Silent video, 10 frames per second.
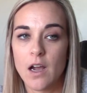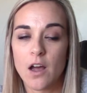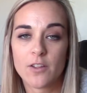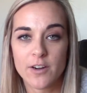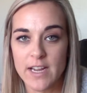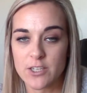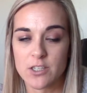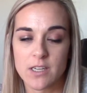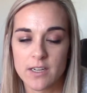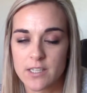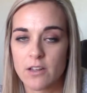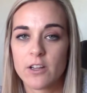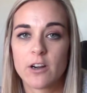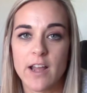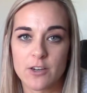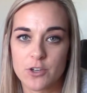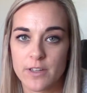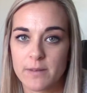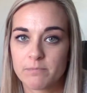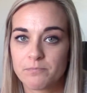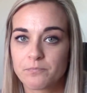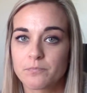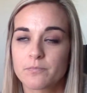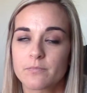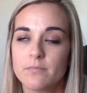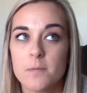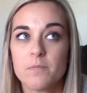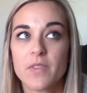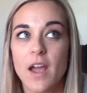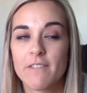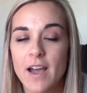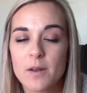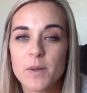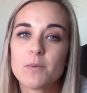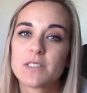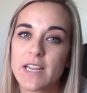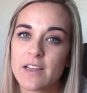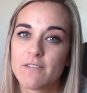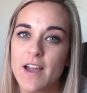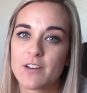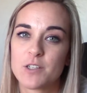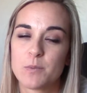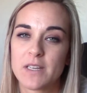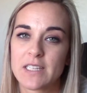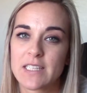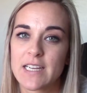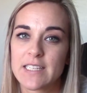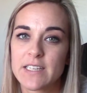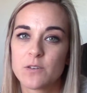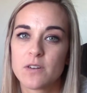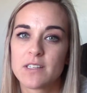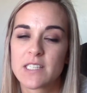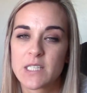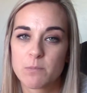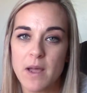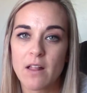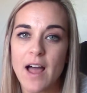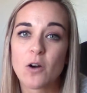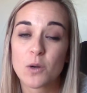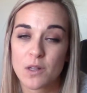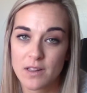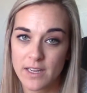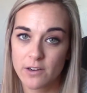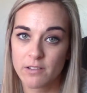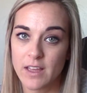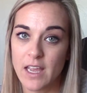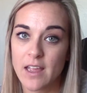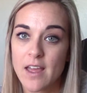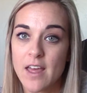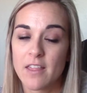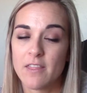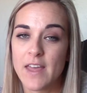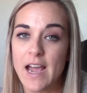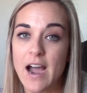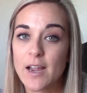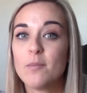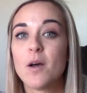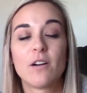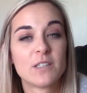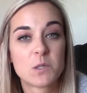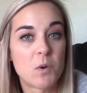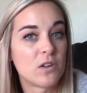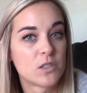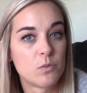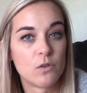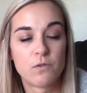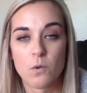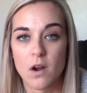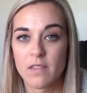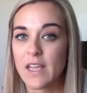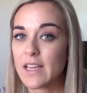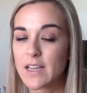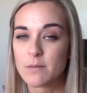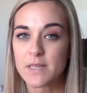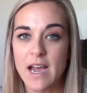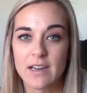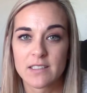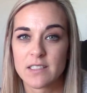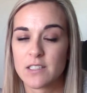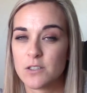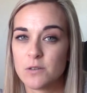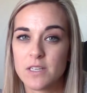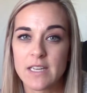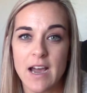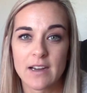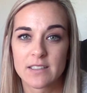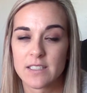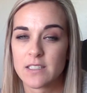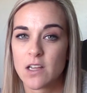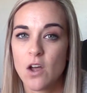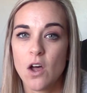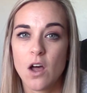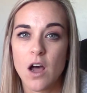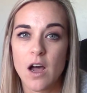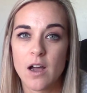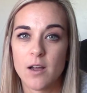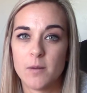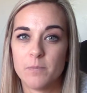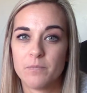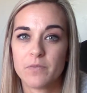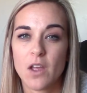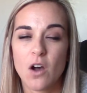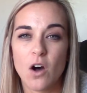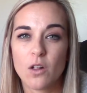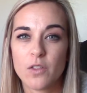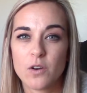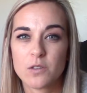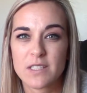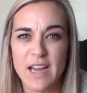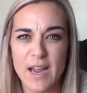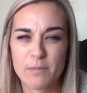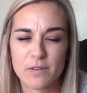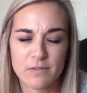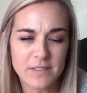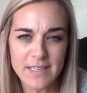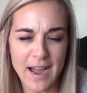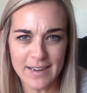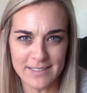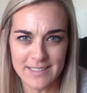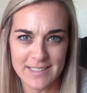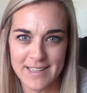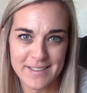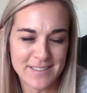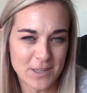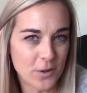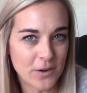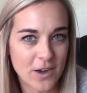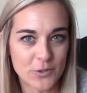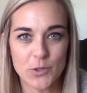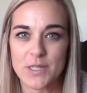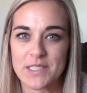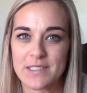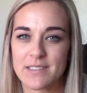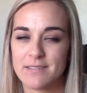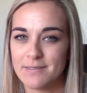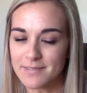other nations. I sell internationally. I've had people take advantage because I didn't spell out clearly that I am not responsible for the income taxes, the duty taxes, um, all those type of taxes that these other countries